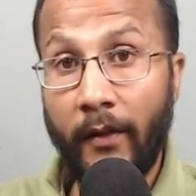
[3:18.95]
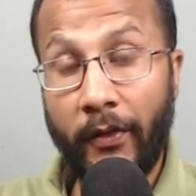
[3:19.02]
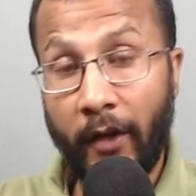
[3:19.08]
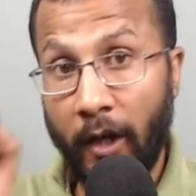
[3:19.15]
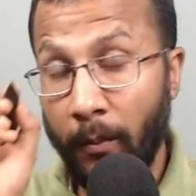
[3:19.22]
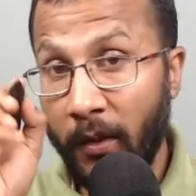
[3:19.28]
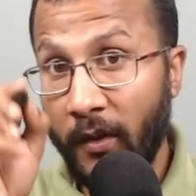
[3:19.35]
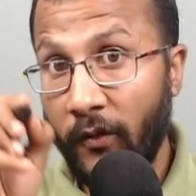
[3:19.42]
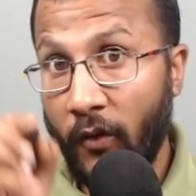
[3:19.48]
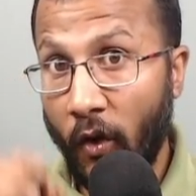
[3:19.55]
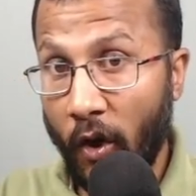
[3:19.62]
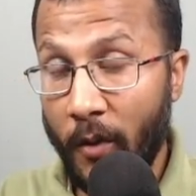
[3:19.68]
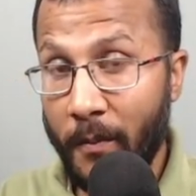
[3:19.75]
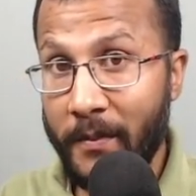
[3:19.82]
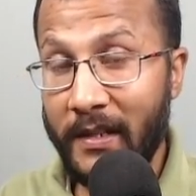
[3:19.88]
the number of
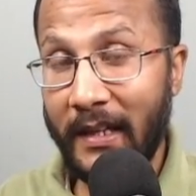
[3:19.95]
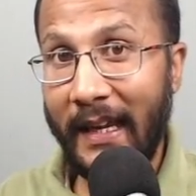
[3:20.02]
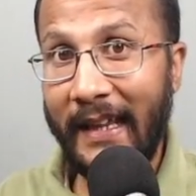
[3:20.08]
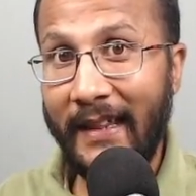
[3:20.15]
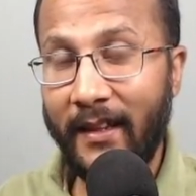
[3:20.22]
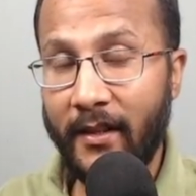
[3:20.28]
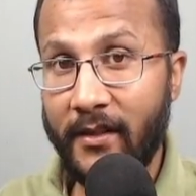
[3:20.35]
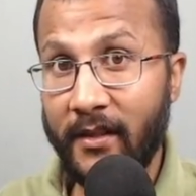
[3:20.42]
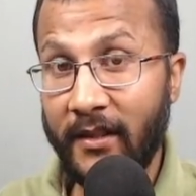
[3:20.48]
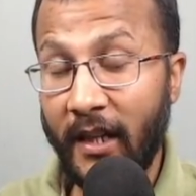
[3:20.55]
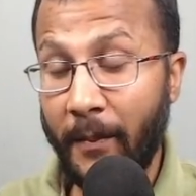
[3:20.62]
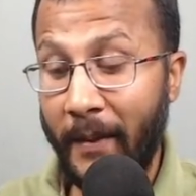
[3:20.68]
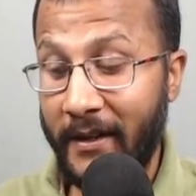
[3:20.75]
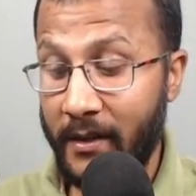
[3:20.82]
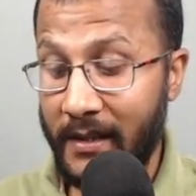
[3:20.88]
columns in the
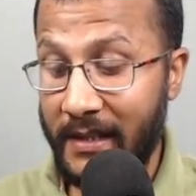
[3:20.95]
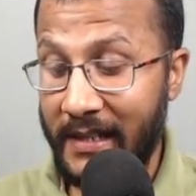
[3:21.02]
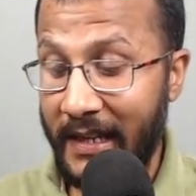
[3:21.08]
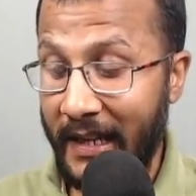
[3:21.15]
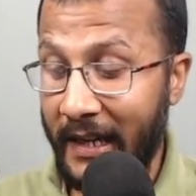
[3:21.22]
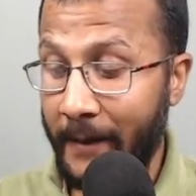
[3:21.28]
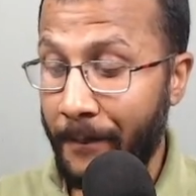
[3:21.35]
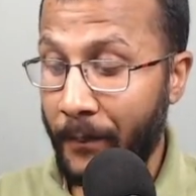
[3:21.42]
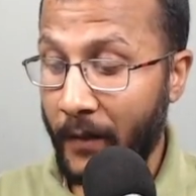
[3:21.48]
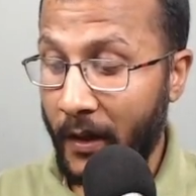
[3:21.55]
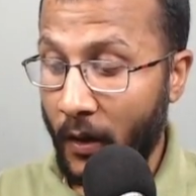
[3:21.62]
resultant matrix C